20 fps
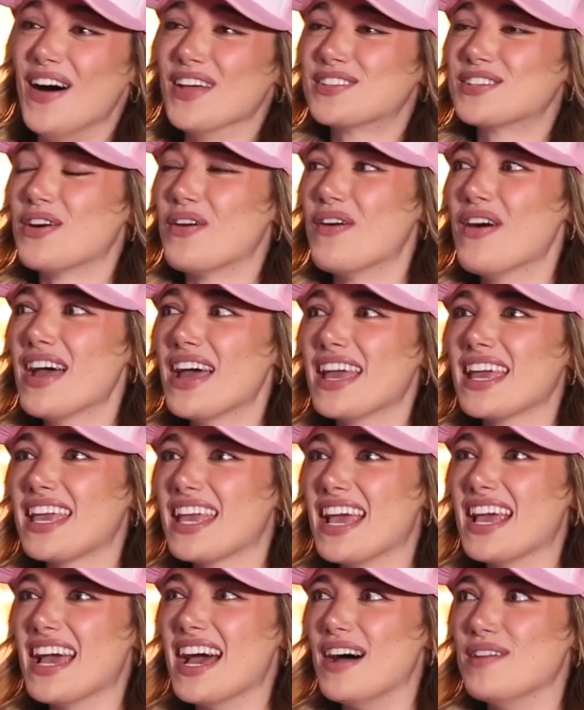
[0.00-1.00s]
also,
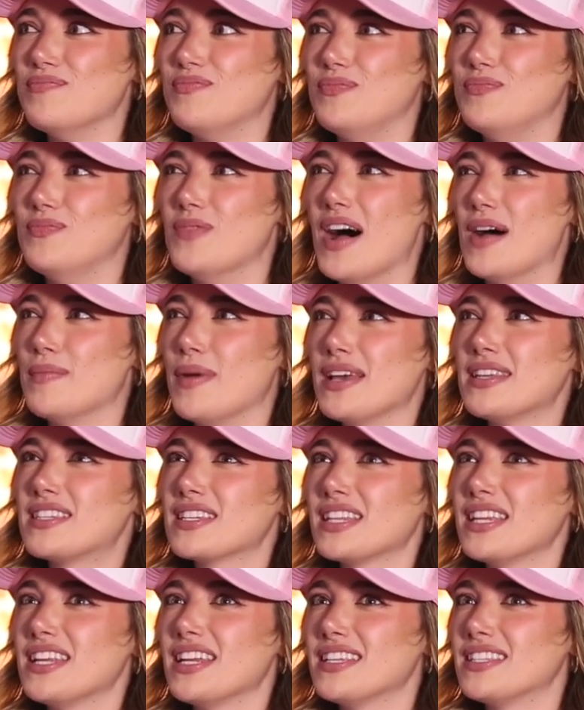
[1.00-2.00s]
he
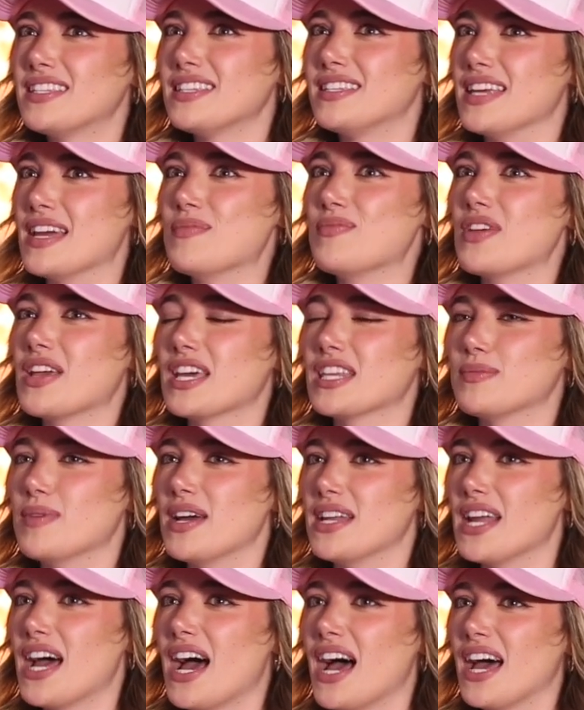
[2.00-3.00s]
basically does the same thing as
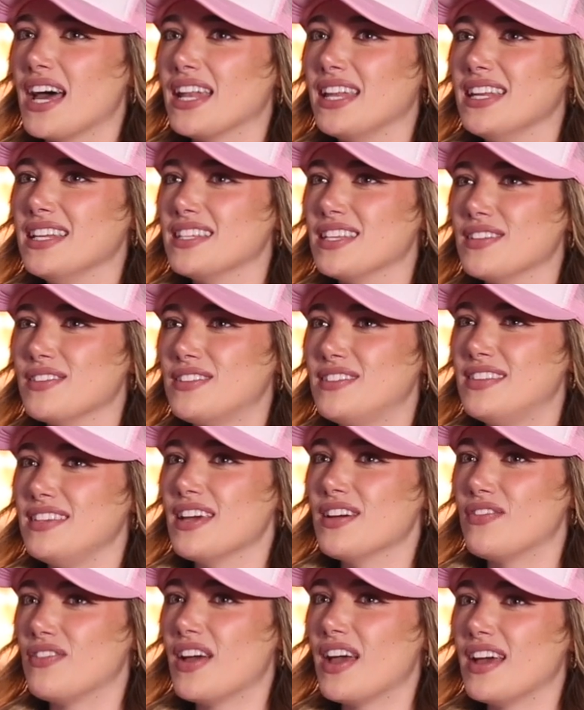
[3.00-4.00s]
my dad. He's a
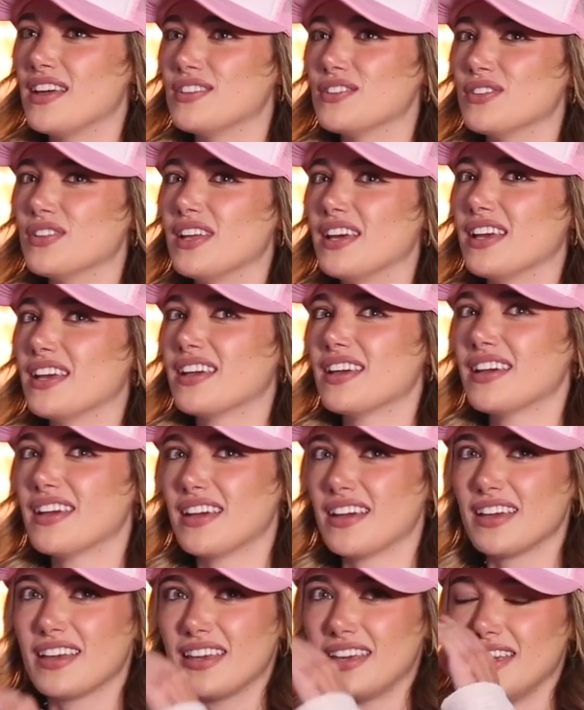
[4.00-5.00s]
CFA. So, like,
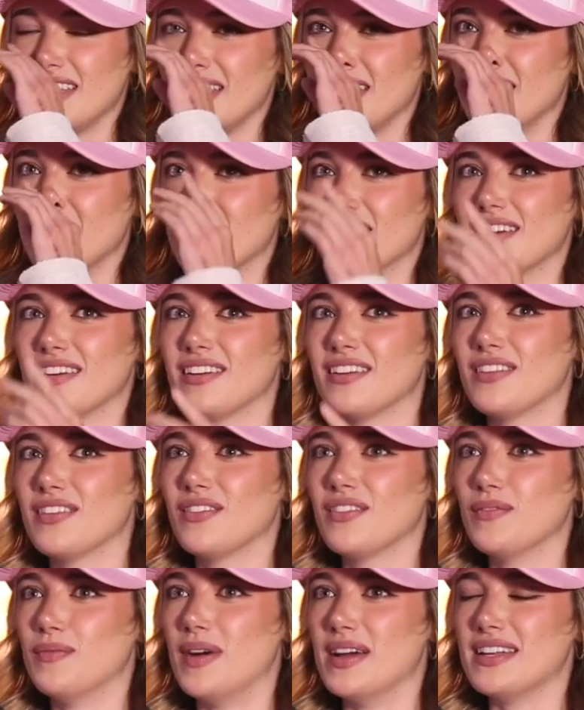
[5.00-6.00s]
he,
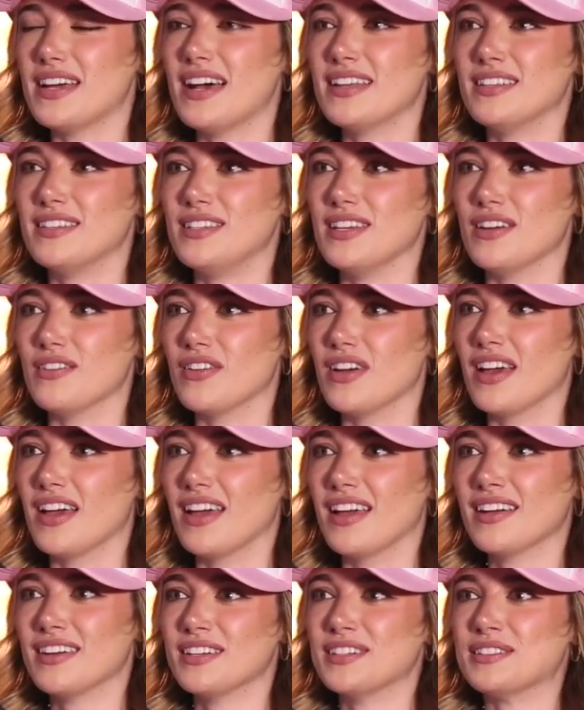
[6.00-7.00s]
my dad's a
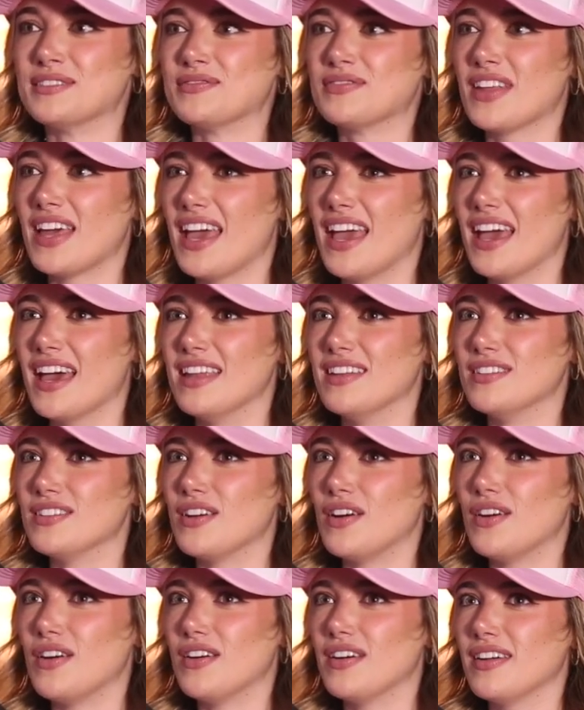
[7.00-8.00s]
CFA. And
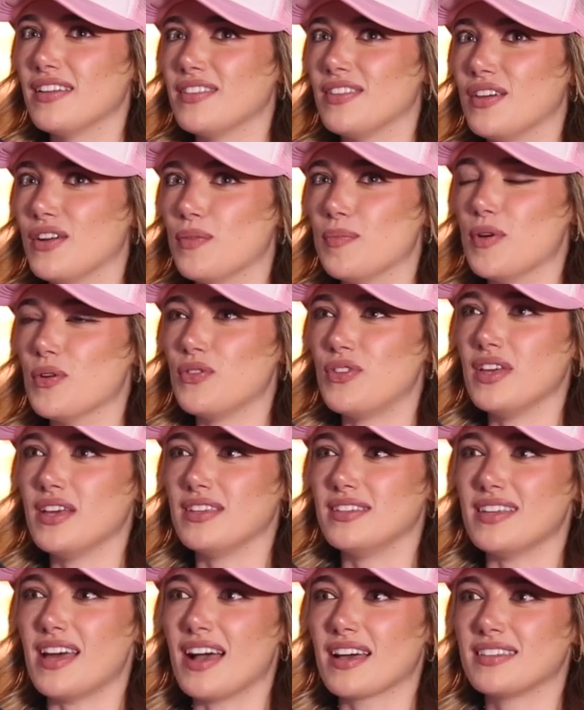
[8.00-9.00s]
they're both the
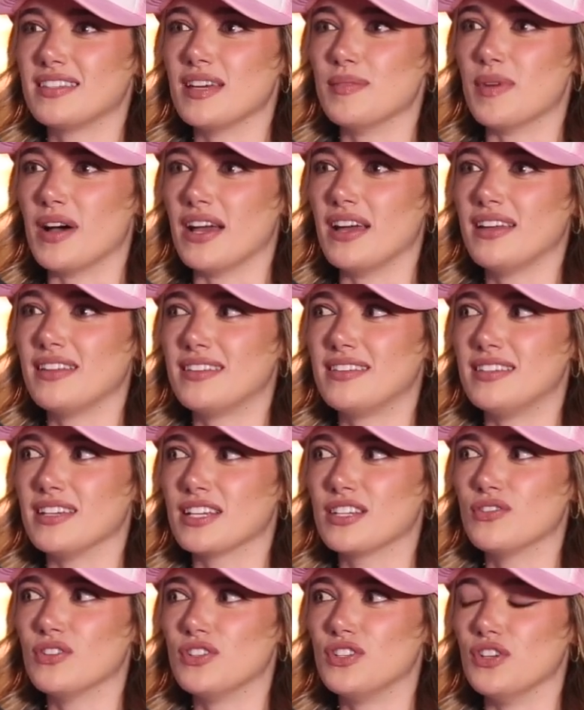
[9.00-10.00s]
exact same height,
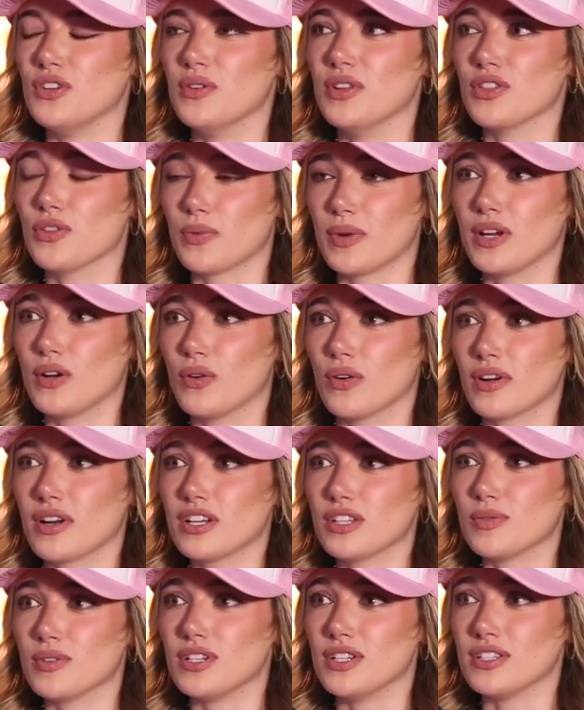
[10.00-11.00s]
six foot two and three
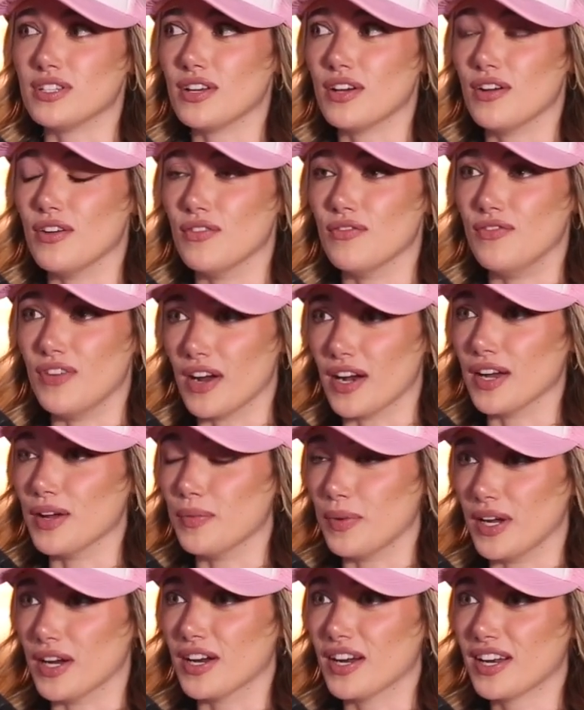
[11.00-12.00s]
quarters, which is very
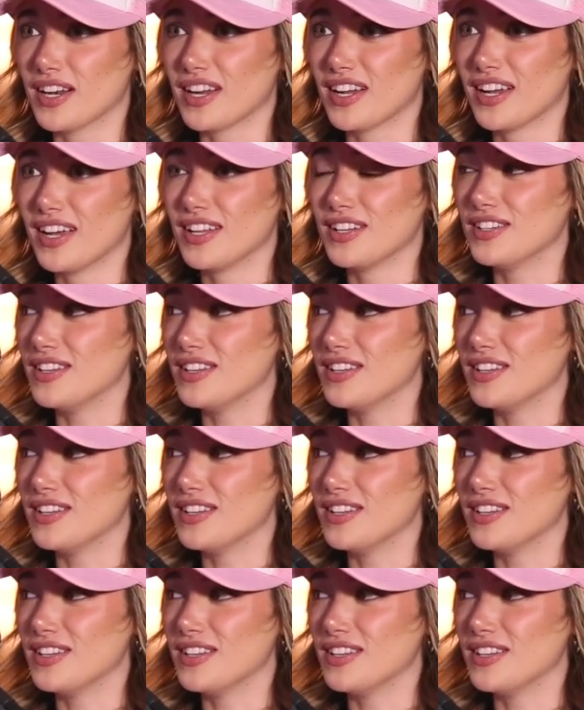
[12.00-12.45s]
weird